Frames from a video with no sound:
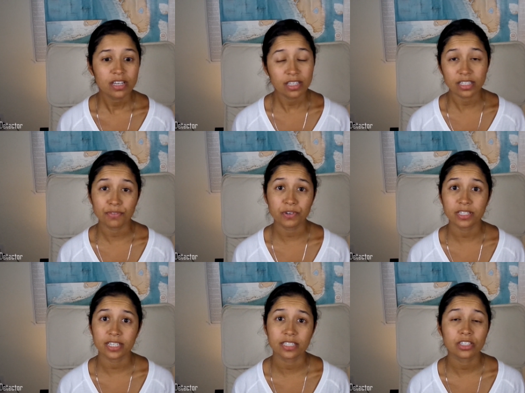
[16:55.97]
the different
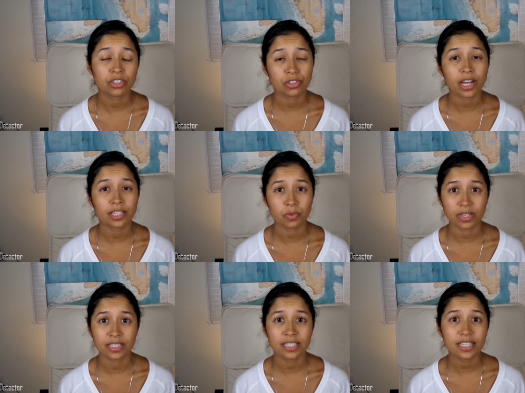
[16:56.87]
things that you guys
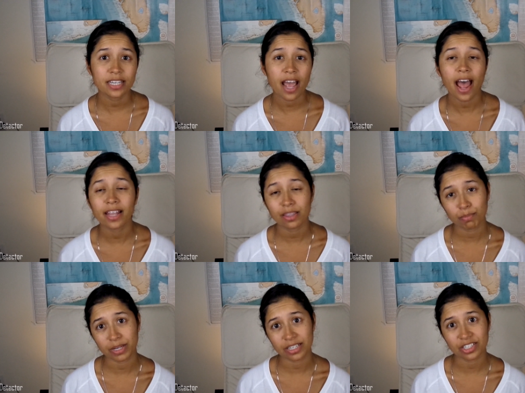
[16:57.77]
want to see at the
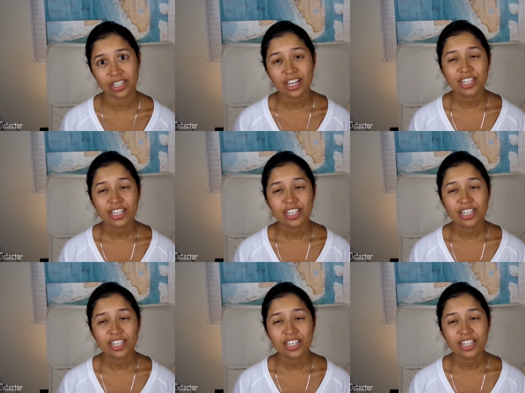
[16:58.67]
beach.